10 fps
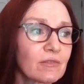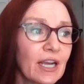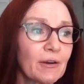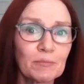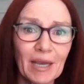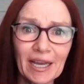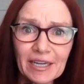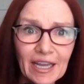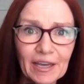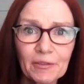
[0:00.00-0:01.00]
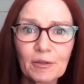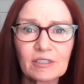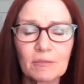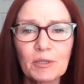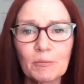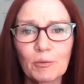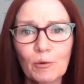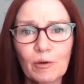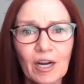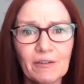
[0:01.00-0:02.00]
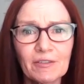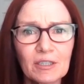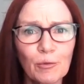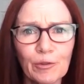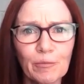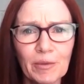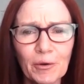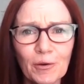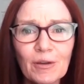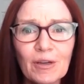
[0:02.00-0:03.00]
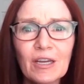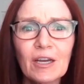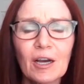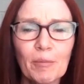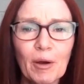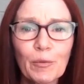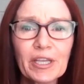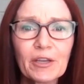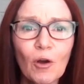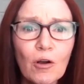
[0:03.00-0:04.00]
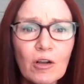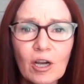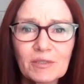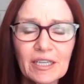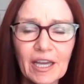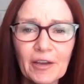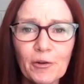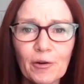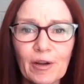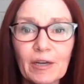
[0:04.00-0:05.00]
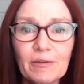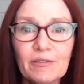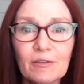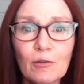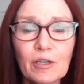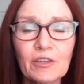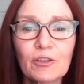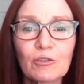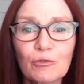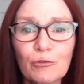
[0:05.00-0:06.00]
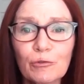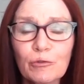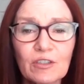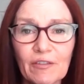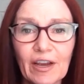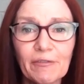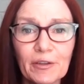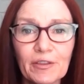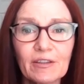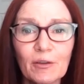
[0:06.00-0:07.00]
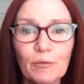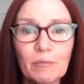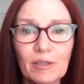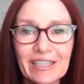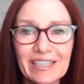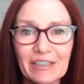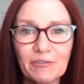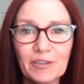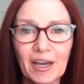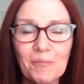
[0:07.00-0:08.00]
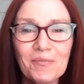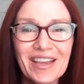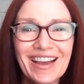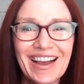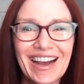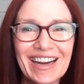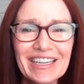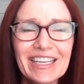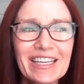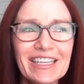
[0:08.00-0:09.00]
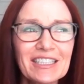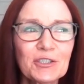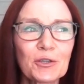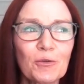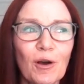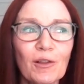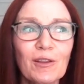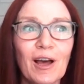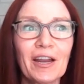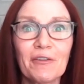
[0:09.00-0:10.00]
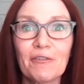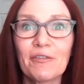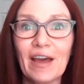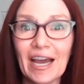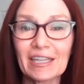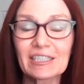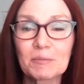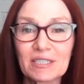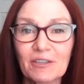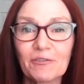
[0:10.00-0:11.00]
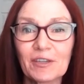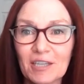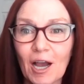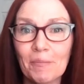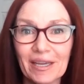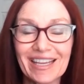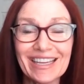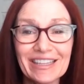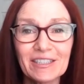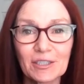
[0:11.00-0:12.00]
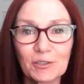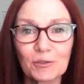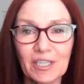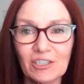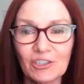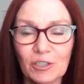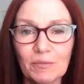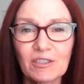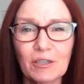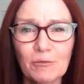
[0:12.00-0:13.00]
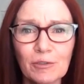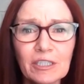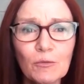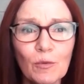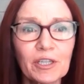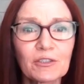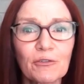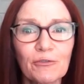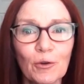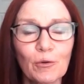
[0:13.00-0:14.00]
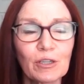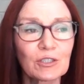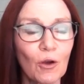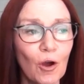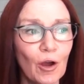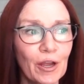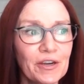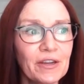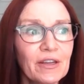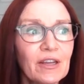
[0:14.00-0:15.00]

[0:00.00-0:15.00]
charismatic Catholics and people who are kind of somewhere in the middle. But we can all come together and look at the truths of everything that we believe. Now, I didn't get into a lot of that specific topic in the dissertation because I really wanted to focus on